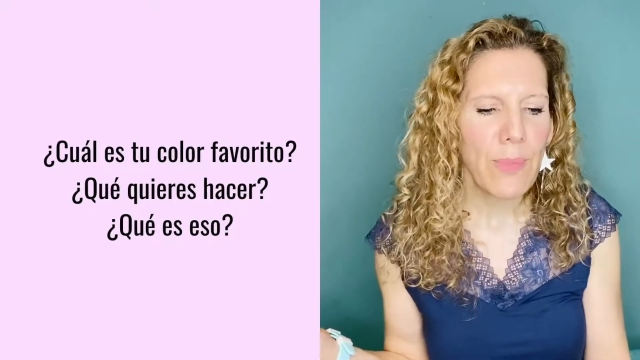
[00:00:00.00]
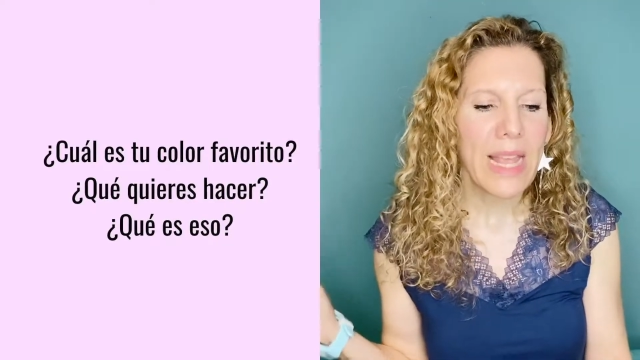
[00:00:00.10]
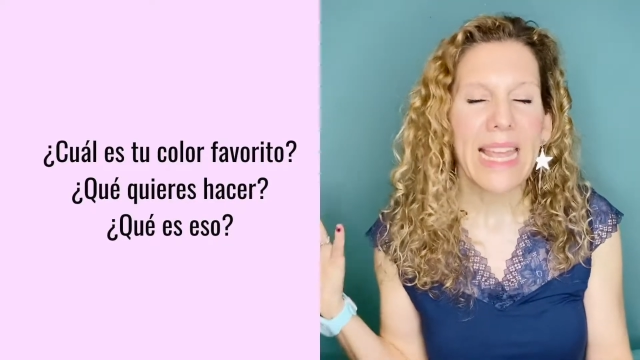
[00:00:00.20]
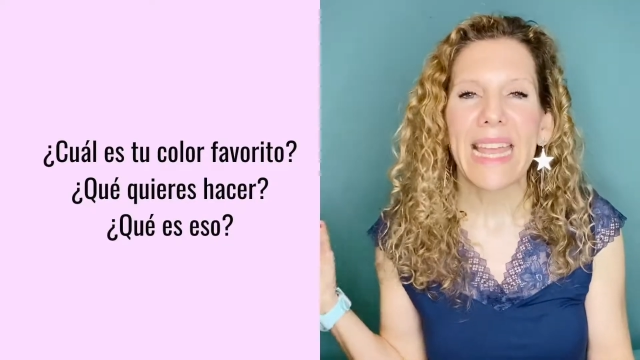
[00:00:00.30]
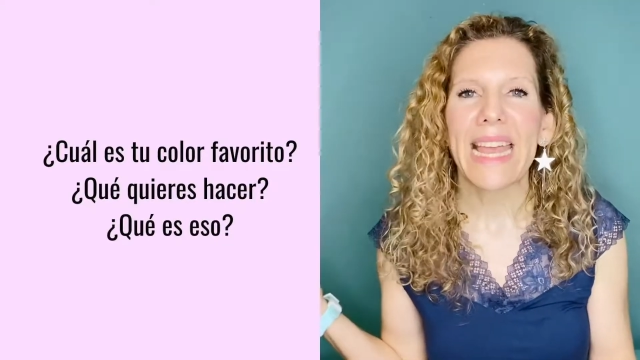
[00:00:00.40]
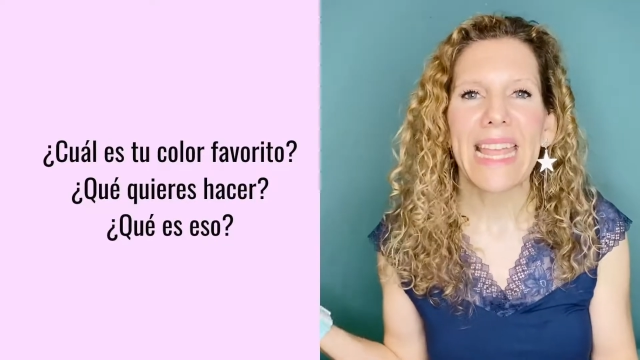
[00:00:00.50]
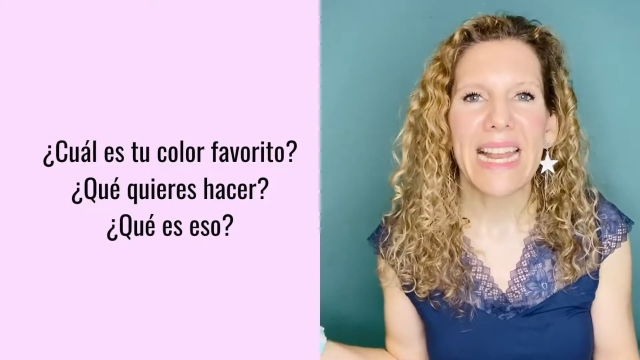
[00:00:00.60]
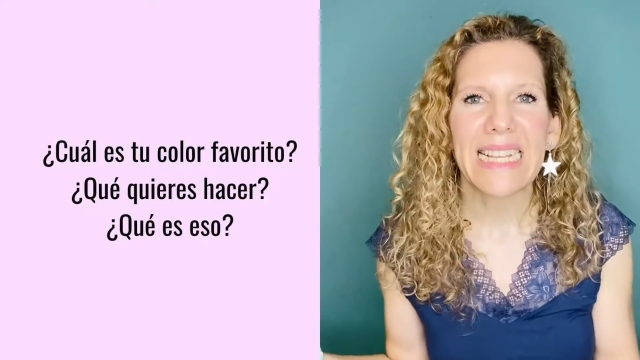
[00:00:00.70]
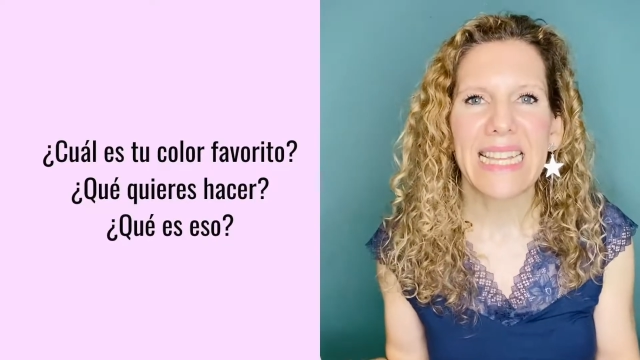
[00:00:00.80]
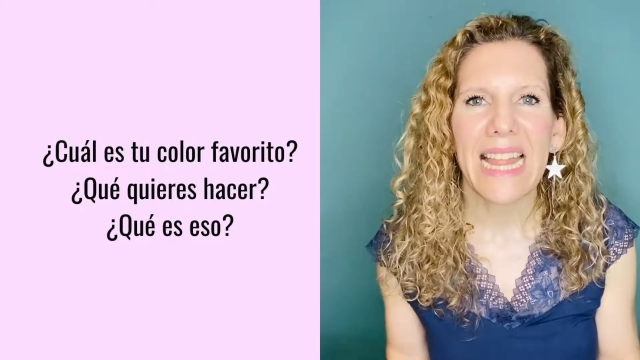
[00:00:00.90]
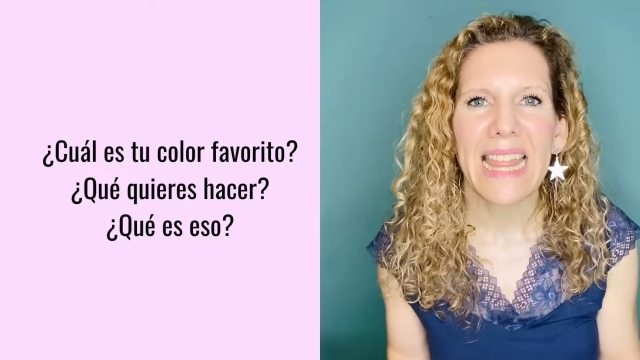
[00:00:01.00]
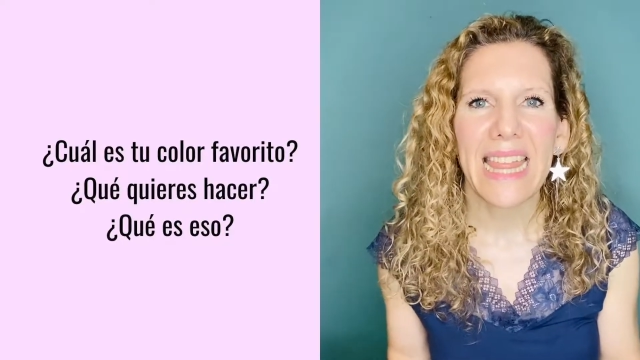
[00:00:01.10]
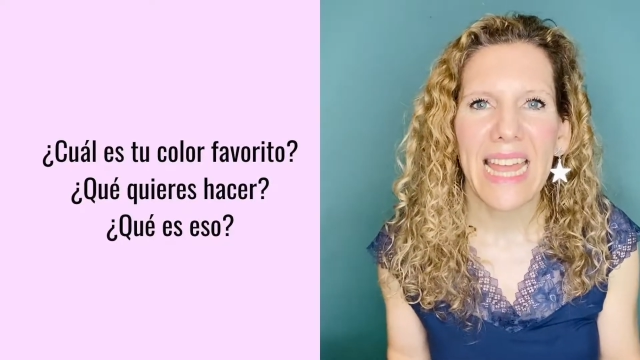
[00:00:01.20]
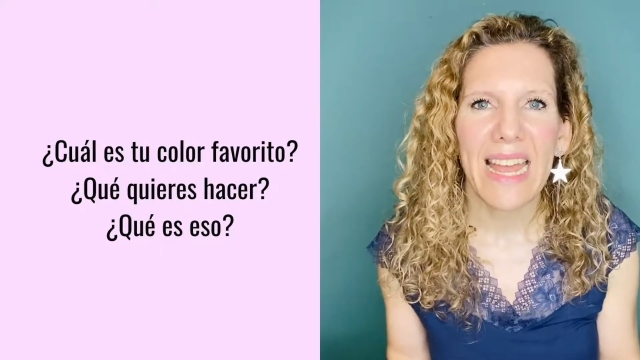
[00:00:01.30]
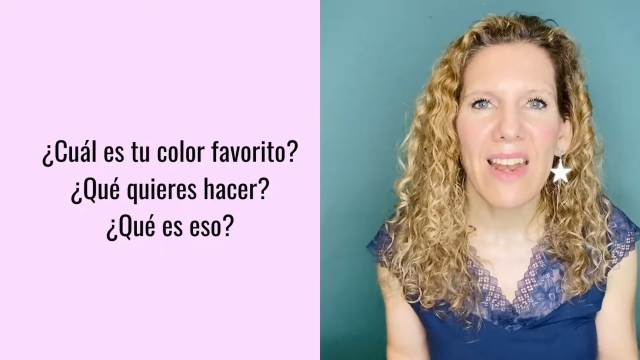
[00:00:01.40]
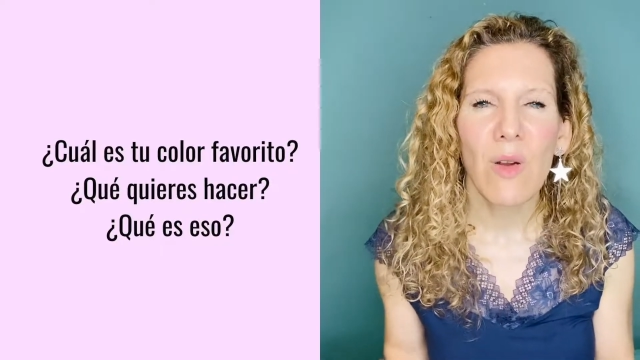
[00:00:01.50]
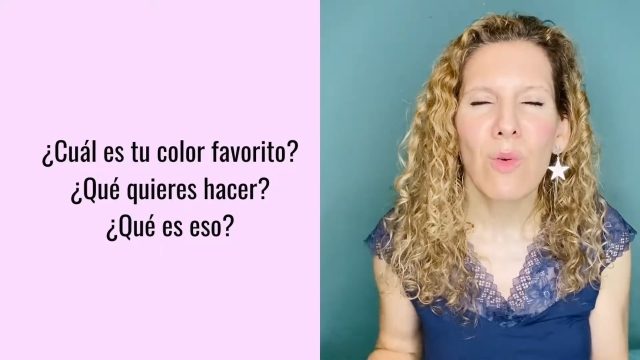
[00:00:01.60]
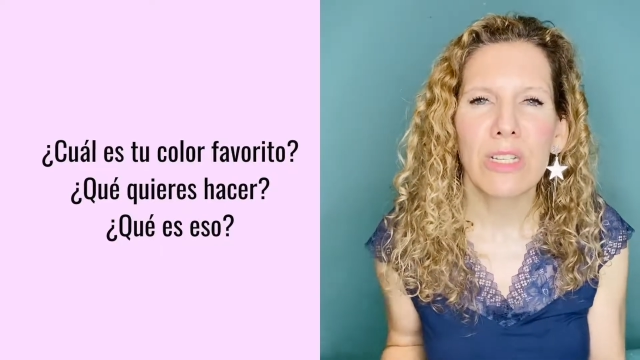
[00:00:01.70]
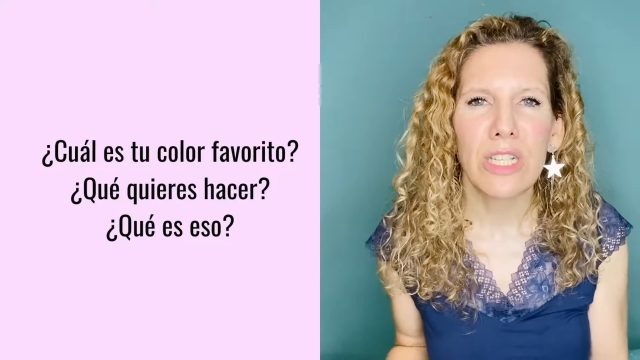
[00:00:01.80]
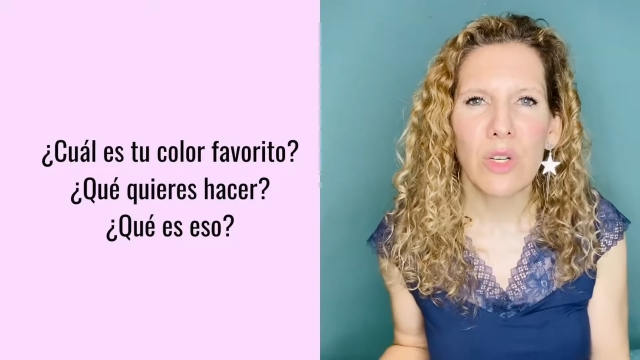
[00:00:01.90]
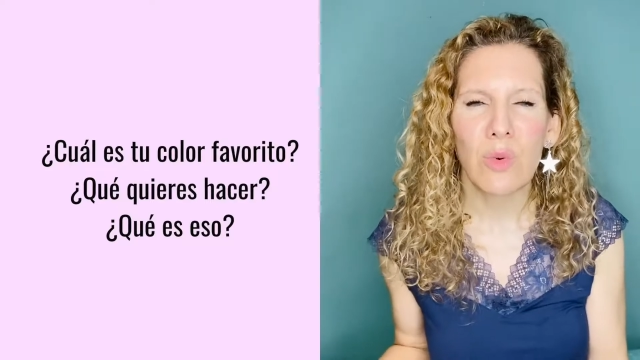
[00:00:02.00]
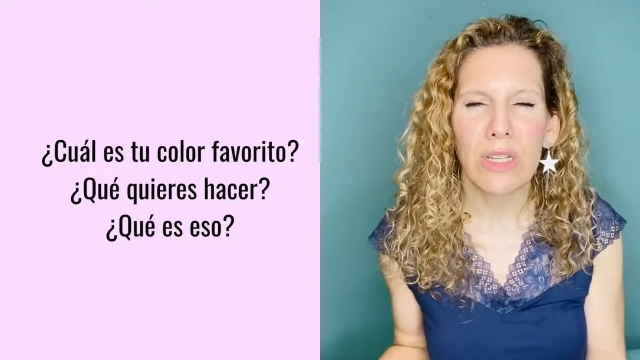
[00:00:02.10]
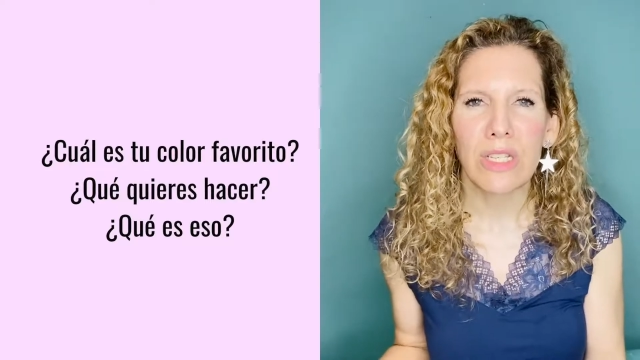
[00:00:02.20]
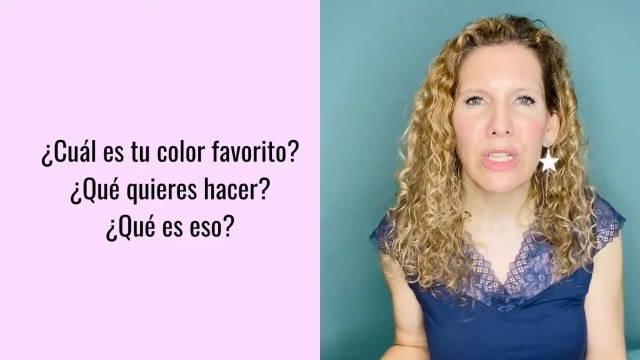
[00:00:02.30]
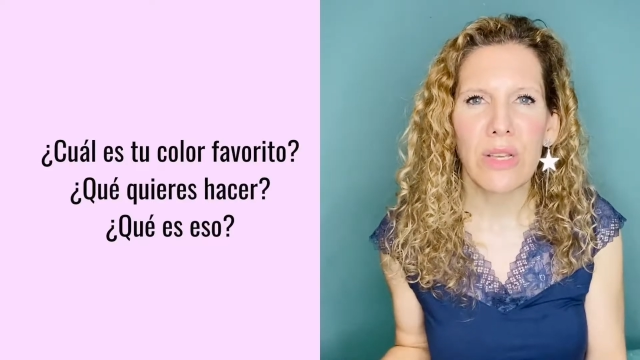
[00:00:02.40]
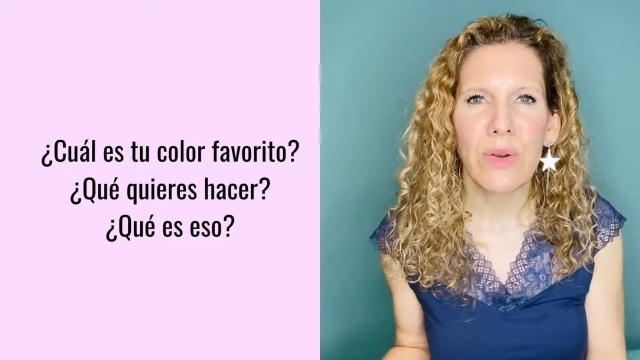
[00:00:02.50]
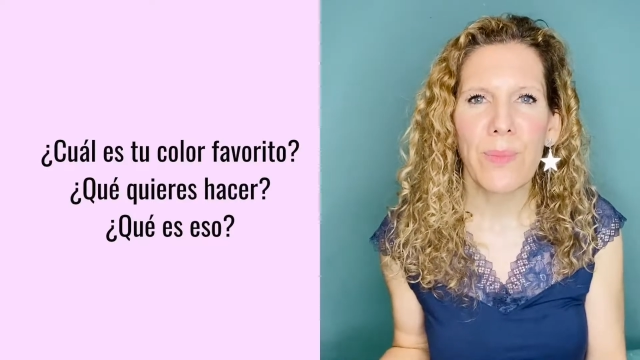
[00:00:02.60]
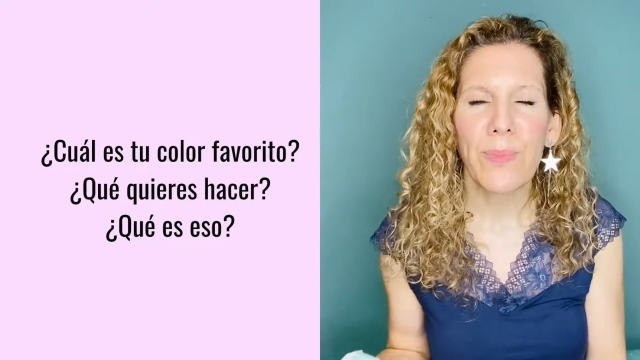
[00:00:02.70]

¿qué quieres hacer? What do you want to do?